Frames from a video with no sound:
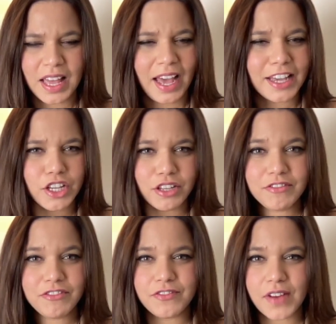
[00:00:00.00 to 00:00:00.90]
I
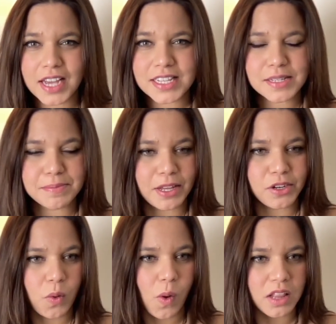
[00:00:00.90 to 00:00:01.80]
couldn't find a
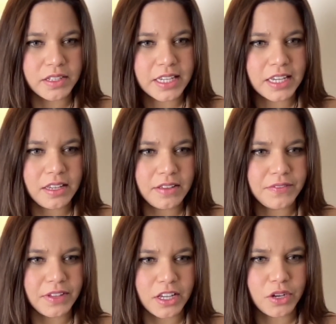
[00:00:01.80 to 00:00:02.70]
better quality
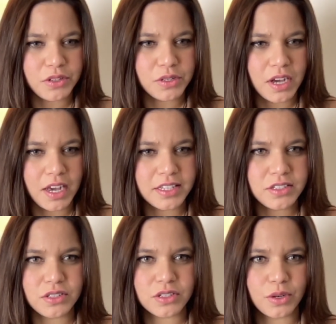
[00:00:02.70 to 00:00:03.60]
video, you
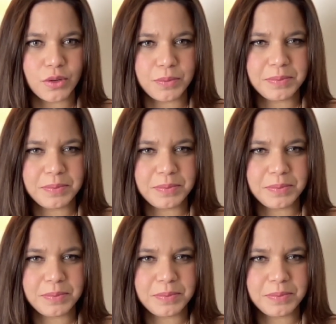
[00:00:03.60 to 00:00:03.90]
guys, so